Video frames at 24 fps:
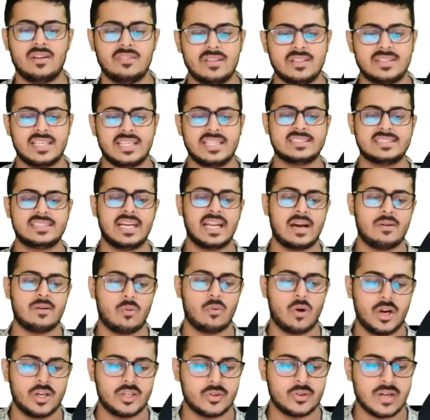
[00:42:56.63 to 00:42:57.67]
the things that I
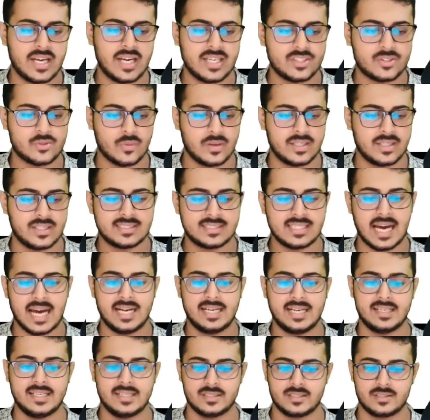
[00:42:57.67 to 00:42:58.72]
want you guys to
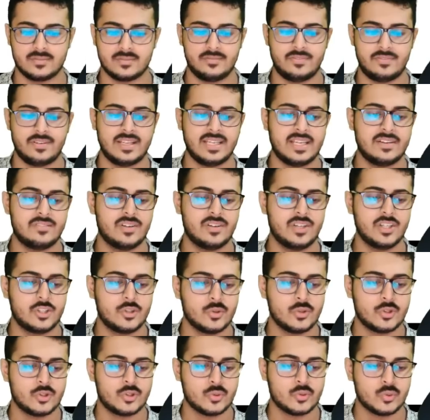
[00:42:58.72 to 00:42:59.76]
understand is, whenever you
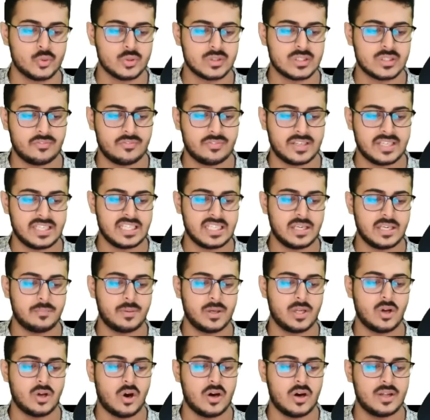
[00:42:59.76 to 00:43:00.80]
use a
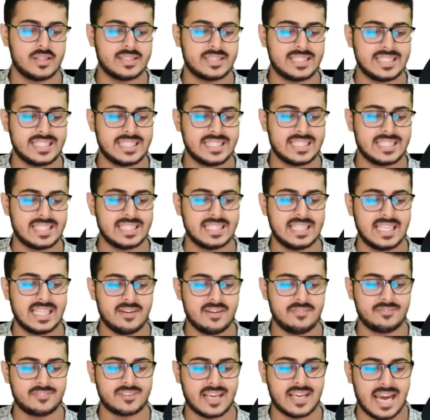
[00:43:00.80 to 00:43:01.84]
variable on the
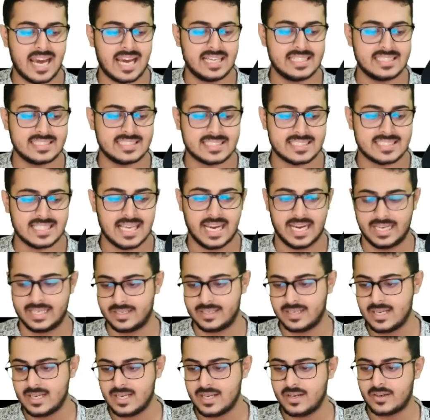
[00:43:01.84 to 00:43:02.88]
left hand side,
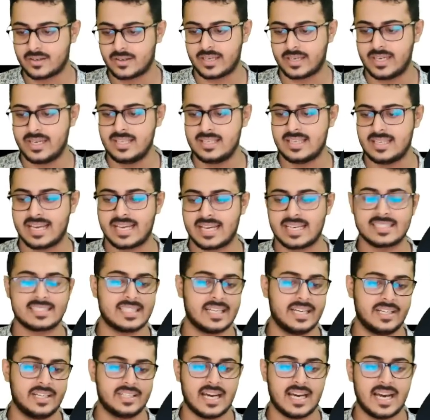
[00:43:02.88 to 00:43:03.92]
okay, like I
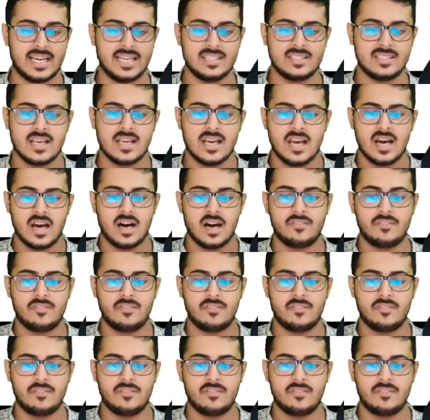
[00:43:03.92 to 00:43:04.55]
said, guys, a